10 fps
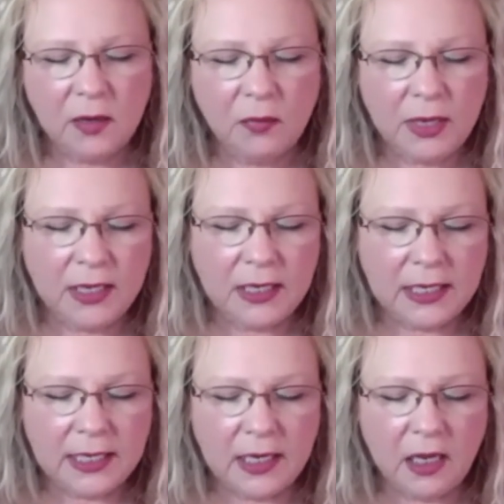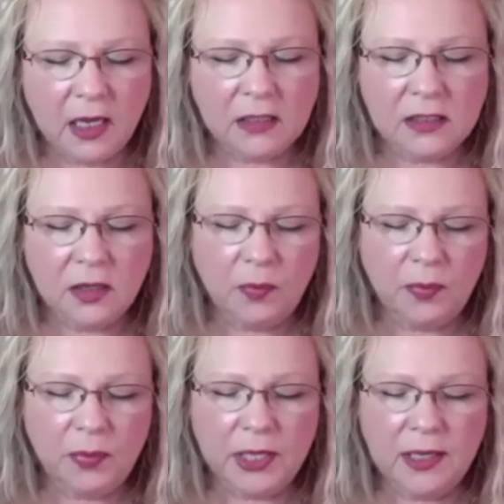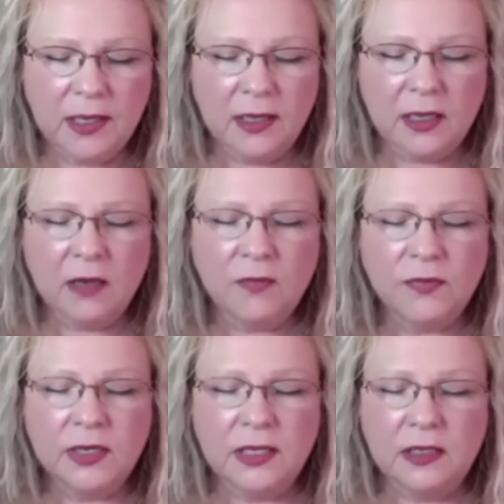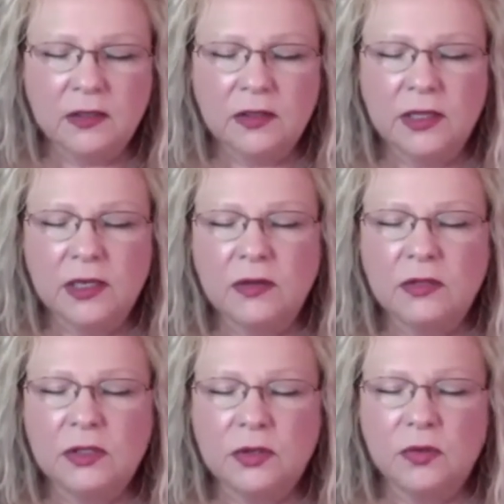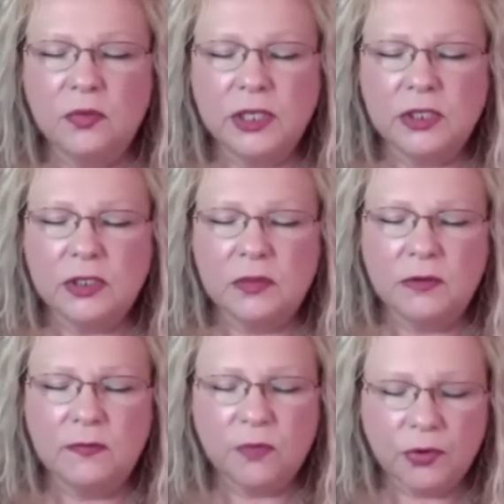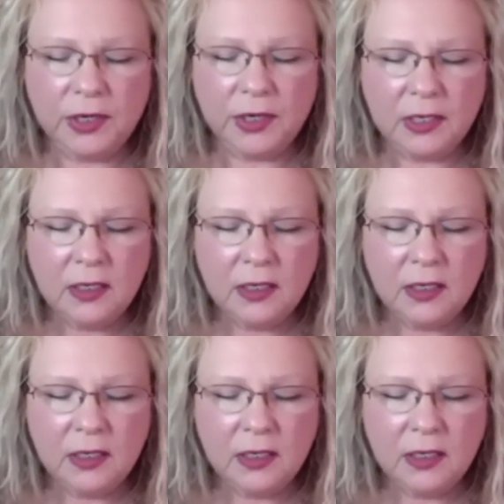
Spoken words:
but it can also be comforting to those who wish to move forward